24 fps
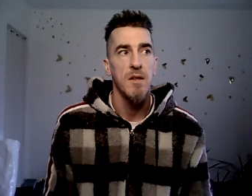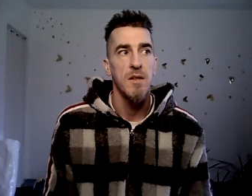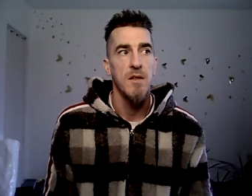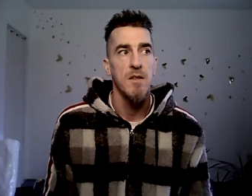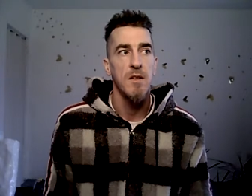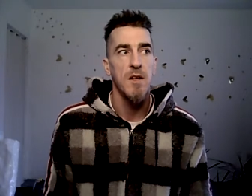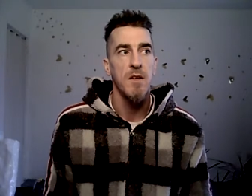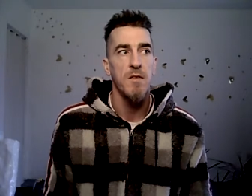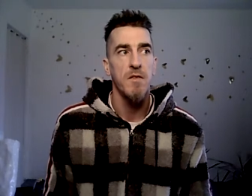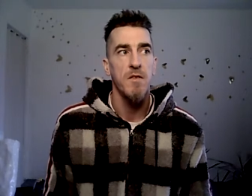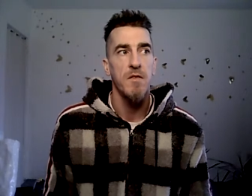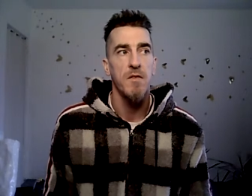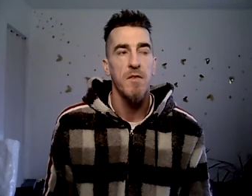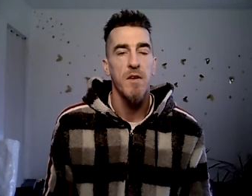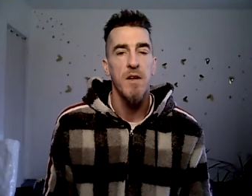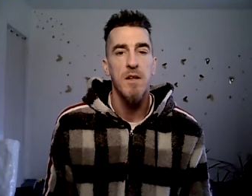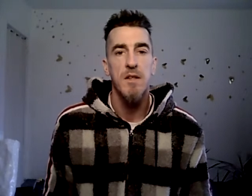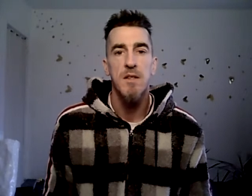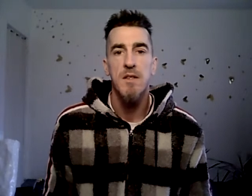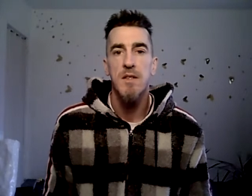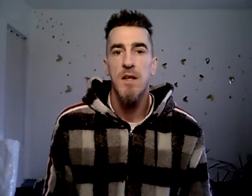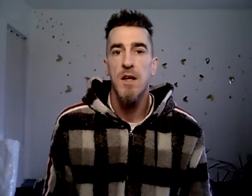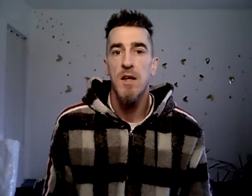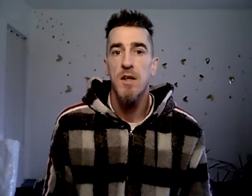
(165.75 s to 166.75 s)
never felt
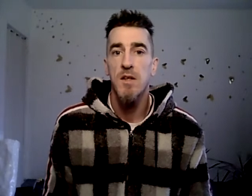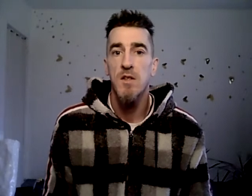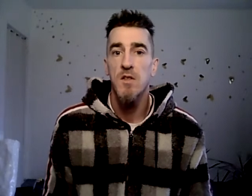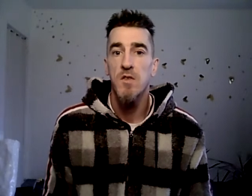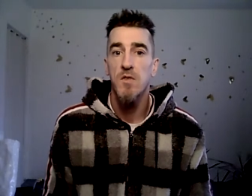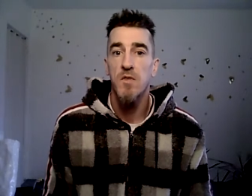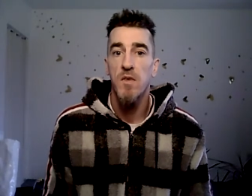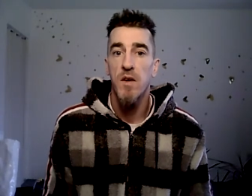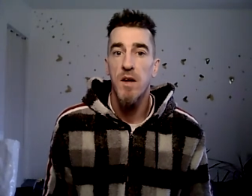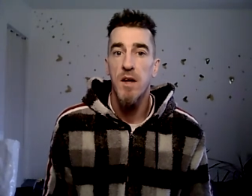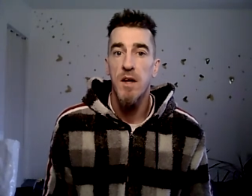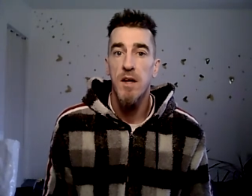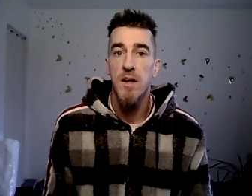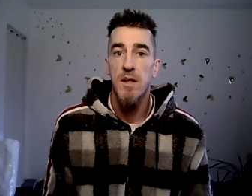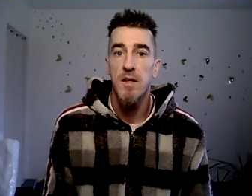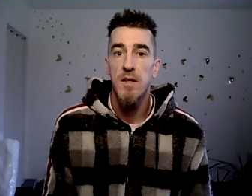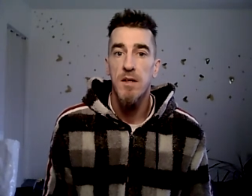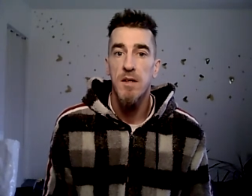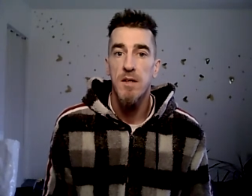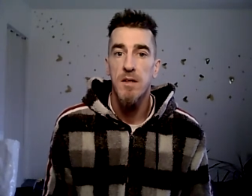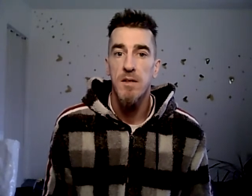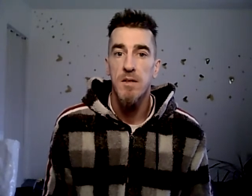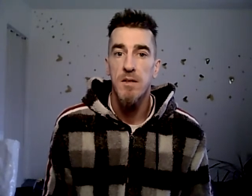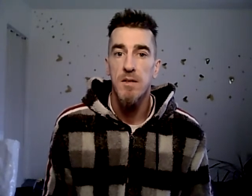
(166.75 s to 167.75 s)
satisfied,
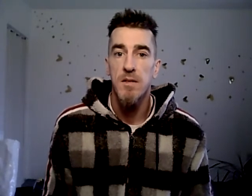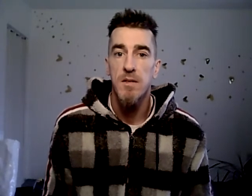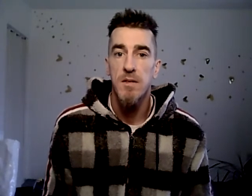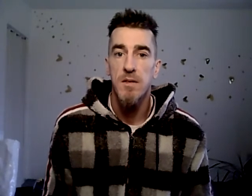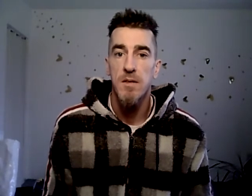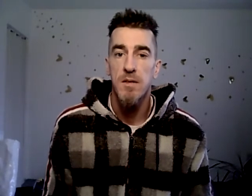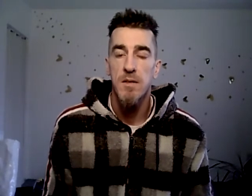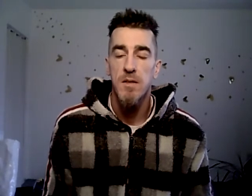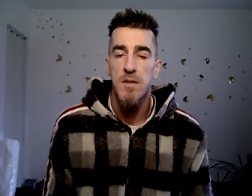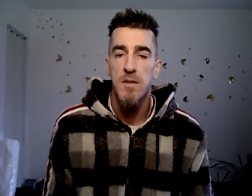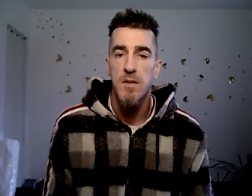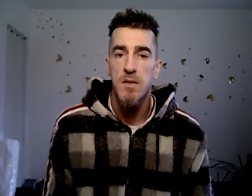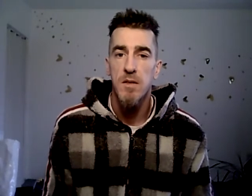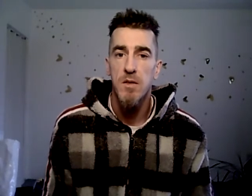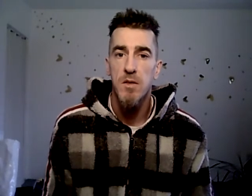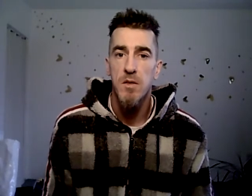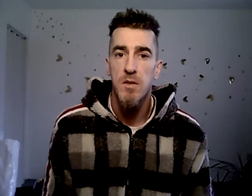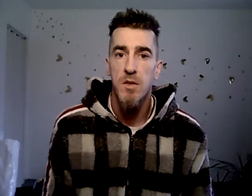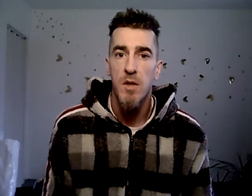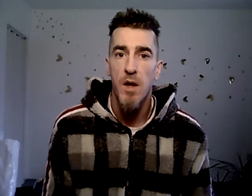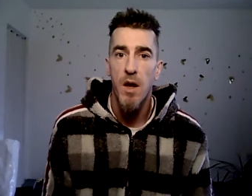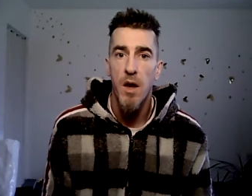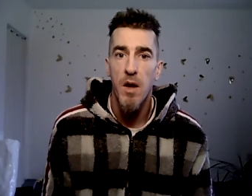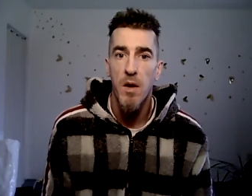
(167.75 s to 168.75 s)
and
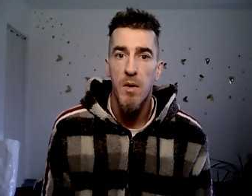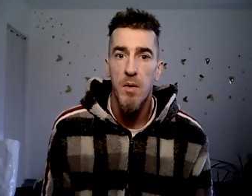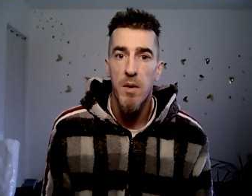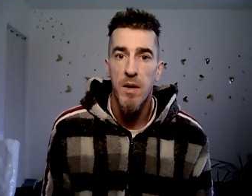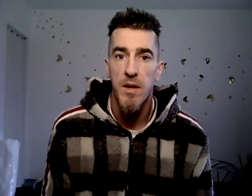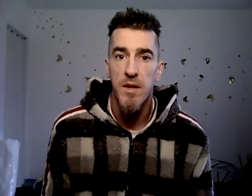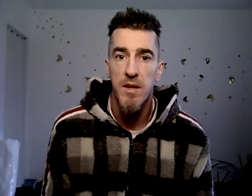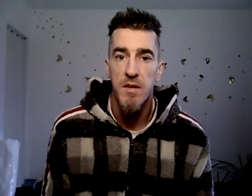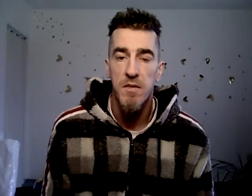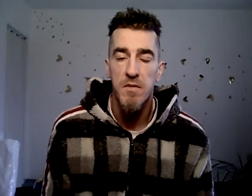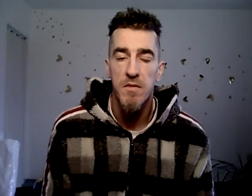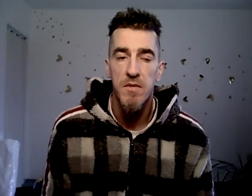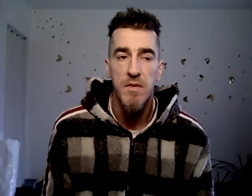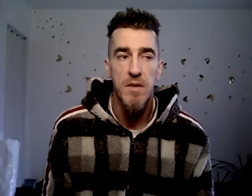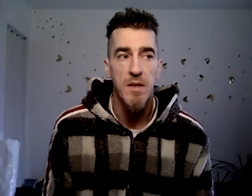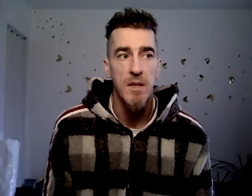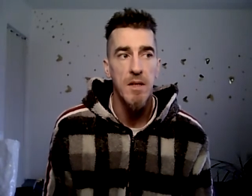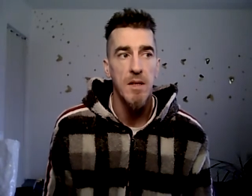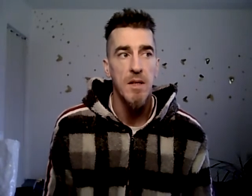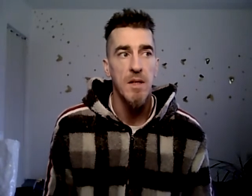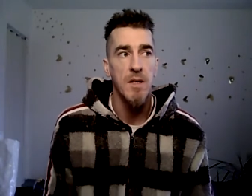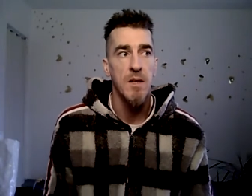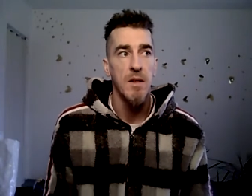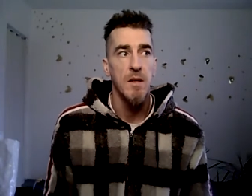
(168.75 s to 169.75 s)
now I can
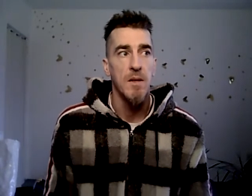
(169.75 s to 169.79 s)
feel